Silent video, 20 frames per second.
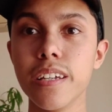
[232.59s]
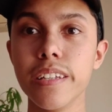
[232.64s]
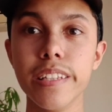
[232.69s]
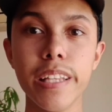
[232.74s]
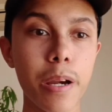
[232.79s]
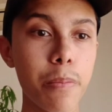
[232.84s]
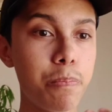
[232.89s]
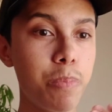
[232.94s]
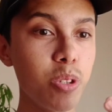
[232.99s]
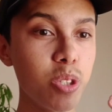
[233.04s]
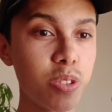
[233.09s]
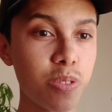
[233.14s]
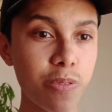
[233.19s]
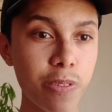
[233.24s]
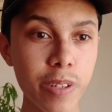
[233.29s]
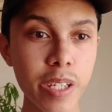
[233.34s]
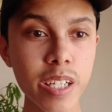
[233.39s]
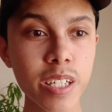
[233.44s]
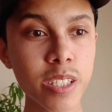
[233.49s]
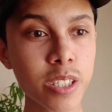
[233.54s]
It puts
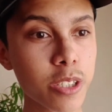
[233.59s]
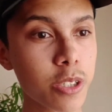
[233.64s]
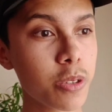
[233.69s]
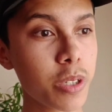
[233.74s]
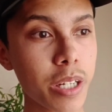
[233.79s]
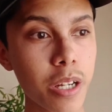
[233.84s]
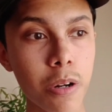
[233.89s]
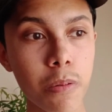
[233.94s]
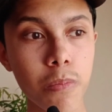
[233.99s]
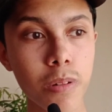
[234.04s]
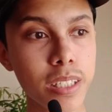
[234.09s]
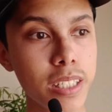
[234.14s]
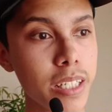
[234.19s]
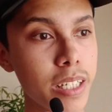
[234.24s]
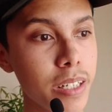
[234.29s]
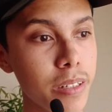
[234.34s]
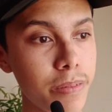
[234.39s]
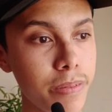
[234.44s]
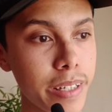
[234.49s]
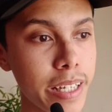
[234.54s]
fear into Real
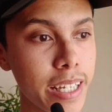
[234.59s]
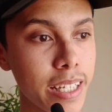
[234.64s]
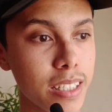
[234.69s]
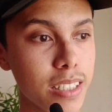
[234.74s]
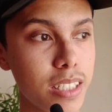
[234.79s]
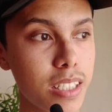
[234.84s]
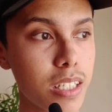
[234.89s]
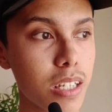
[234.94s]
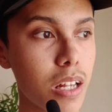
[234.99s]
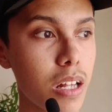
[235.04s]
Madrid fans.